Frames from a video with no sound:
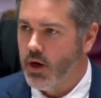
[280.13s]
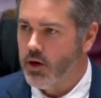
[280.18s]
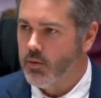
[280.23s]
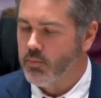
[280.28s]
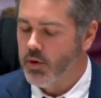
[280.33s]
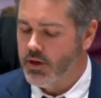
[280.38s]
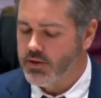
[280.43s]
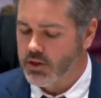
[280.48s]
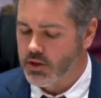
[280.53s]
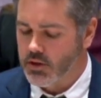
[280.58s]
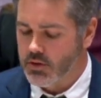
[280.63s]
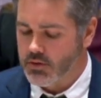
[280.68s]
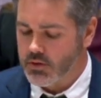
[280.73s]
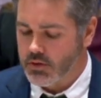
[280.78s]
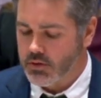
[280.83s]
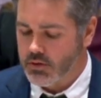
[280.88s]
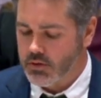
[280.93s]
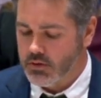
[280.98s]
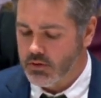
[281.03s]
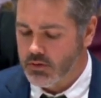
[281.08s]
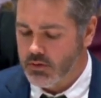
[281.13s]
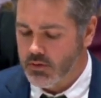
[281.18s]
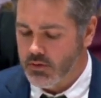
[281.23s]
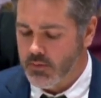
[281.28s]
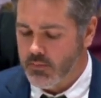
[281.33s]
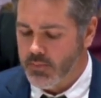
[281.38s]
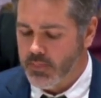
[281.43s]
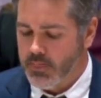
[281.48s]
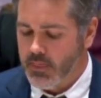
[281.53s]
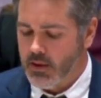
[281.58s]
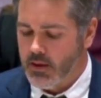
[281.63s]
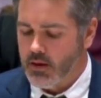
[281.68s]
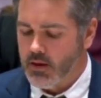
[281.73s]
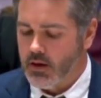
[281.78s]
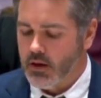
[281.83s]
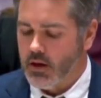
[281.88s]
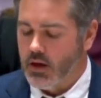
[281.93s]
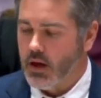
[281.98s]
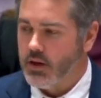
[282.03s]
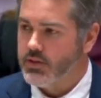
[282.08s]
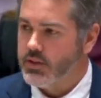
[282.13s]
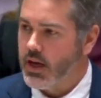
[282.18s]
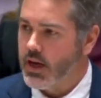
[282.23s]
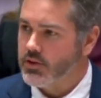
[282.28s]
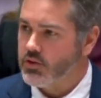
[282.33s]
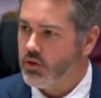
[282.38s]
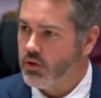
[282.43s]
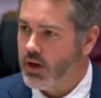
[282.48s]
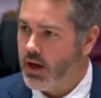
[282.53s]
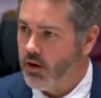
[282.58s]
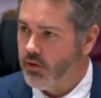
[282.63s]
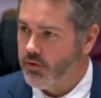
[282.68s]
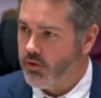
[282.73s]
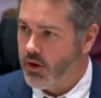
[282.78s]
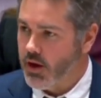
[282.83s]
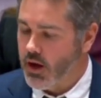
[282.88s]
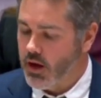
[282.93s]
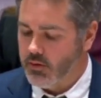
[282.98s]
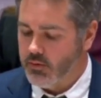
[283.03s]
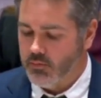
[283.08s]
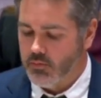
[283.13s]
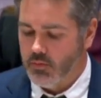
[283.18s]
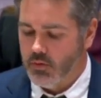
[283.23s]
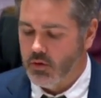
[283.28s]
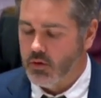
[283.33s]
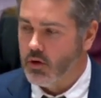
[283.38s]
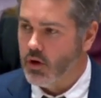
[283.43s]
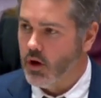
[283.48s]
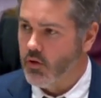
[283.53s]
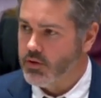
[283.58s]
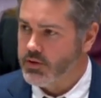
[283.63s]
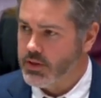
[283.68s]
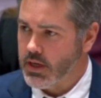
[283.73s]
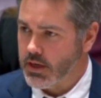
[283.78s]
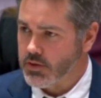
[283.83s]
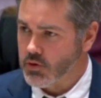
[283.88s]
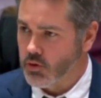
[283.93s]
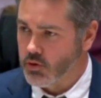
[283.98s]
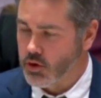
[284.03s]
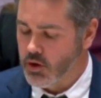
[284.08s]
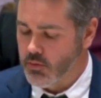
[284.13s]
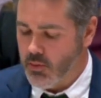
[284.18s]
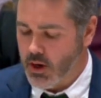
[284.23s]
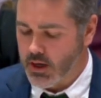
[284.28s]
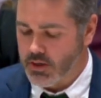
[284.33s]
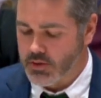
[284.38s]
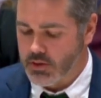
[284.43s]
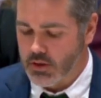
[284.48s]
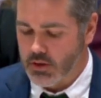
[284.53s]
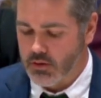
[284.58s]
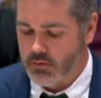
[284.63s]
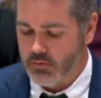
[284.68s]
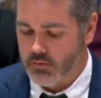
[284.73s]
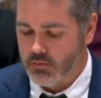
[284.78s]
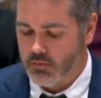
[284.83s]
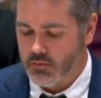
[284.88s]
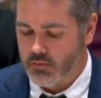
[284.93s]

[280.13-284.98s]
Madam President, attacks on healthcare are attacks on humanity.